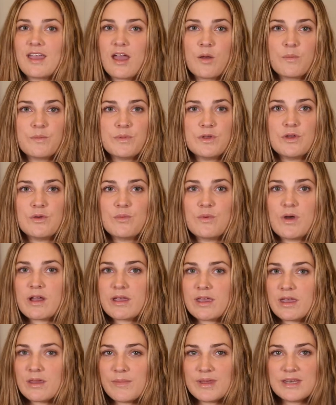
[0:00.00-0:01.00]
help you?
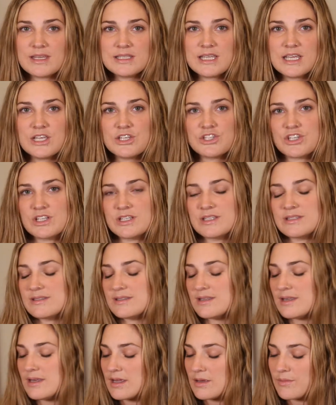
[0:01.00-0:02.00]
Walking meditation,
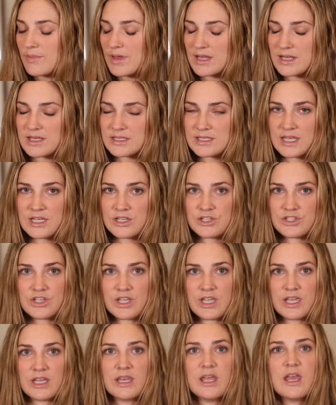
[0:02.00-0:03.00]
sitting
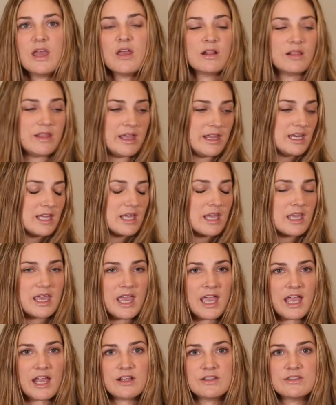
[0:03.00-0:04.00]
meditation, lighting a
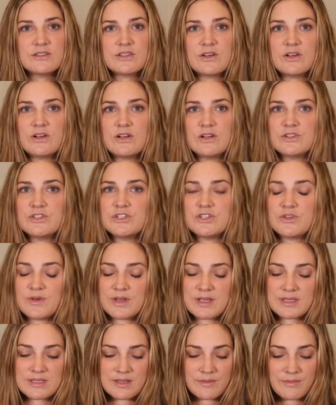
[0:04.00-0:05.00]
candle,
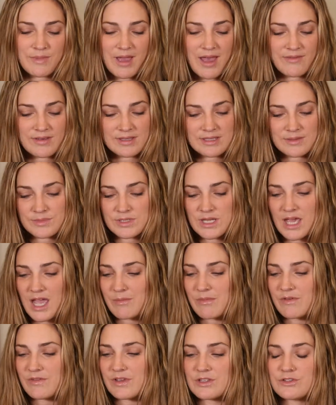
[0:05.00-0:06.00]
having some
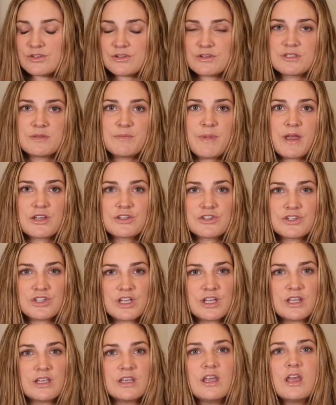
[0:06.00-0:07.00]
time of
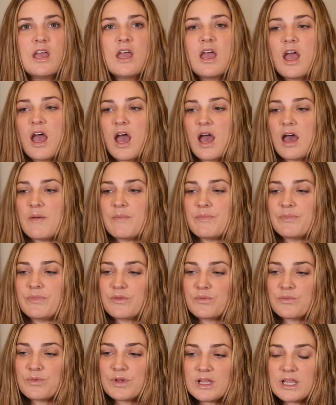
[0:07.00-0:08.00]
introspection,
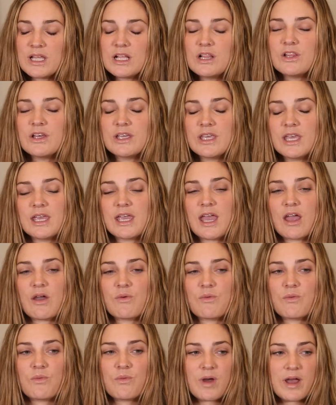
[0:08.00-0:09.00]
really looking
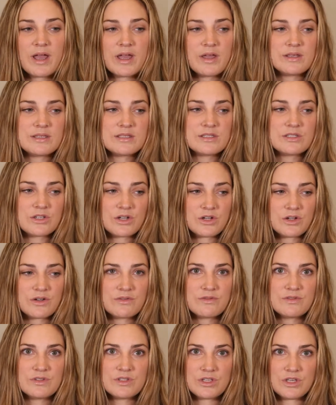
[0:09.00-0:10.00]
at what
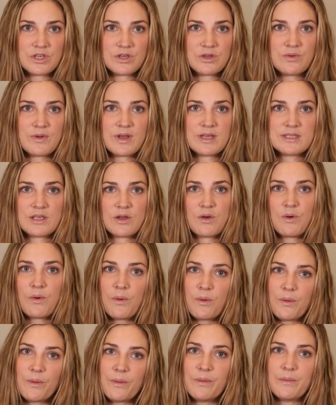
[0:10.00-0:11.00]
serves you as a
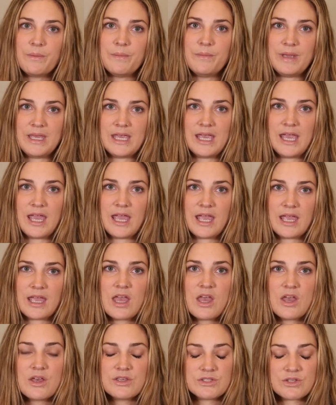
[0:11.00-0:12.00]
whole being,
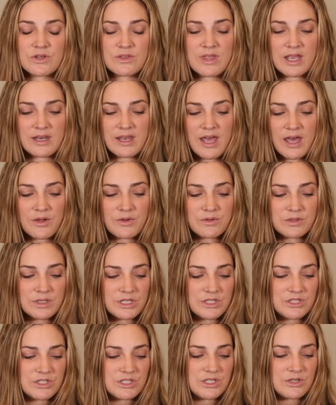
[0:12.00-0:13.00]
so that not
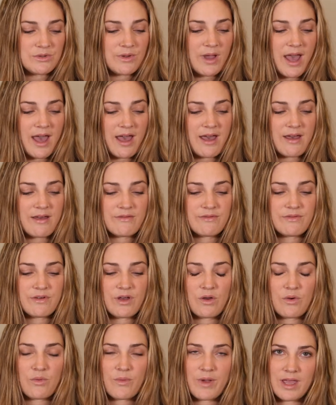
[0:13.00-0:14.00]
only do you have
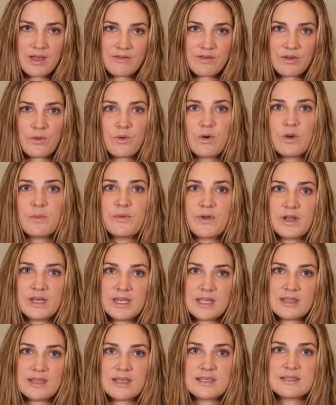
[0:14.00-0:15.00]
a way of
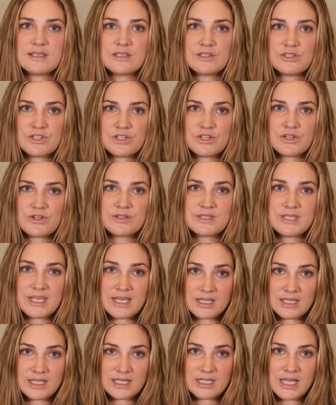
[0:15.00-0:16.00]
incorporating this into your
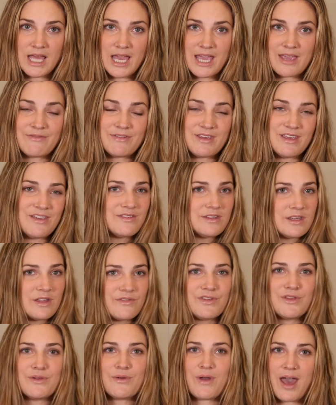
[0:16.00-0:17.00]
daily life, even
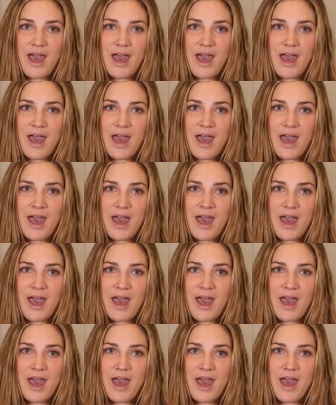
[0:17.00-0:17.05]
if you